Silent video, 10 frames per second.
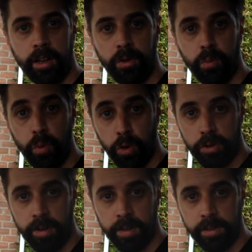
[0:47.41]
and
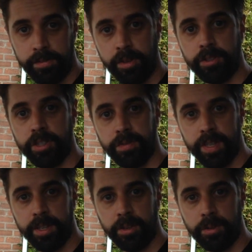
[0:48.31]
walk around the front of the
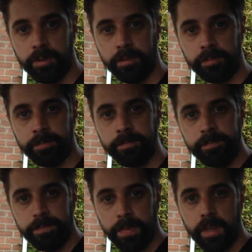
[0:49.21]
vehicle.
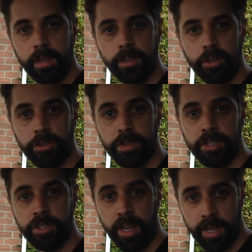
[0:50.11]
Use the
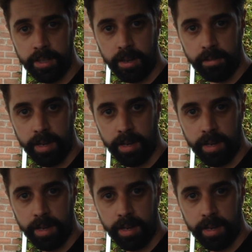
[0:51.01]
secondary